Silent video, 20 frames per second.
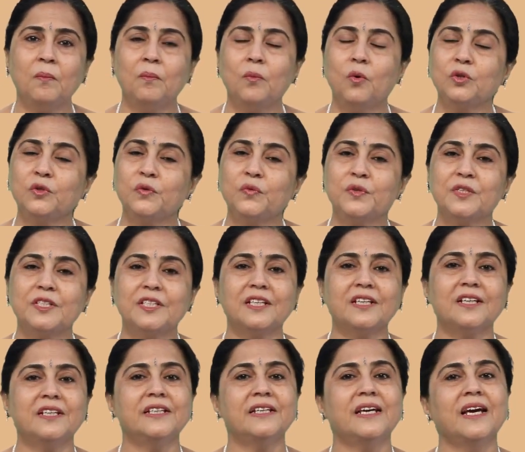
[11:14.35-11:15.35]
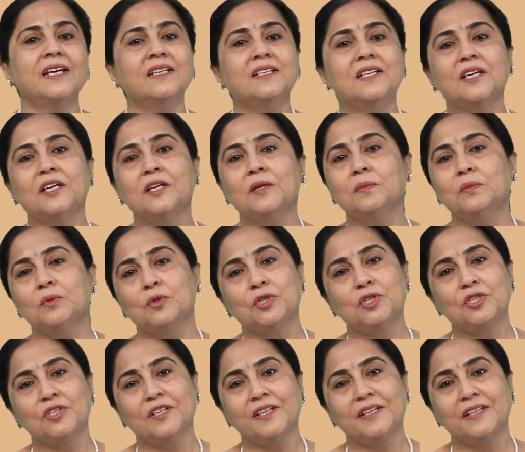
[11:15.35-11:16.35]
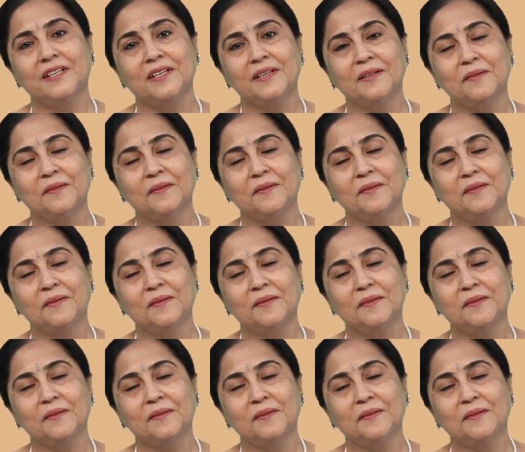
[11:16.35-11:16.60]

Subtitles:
both physically and emotionally.